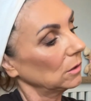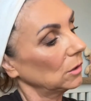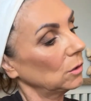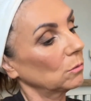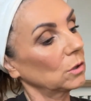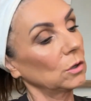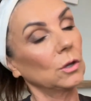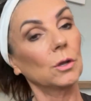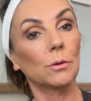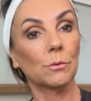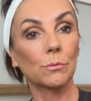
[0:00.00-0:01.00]
you can
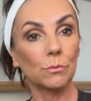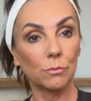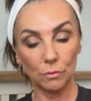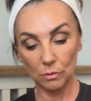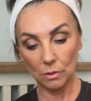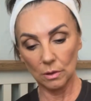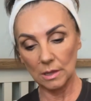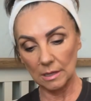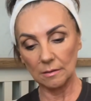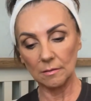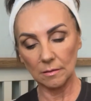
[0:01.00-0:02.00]
use
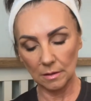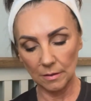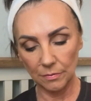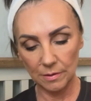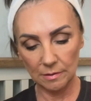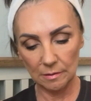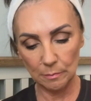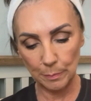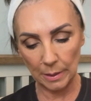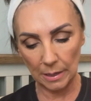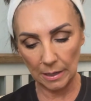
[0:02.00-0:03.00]
this, and this is
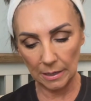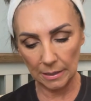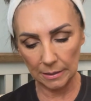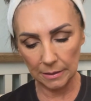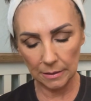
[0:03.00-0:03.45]
by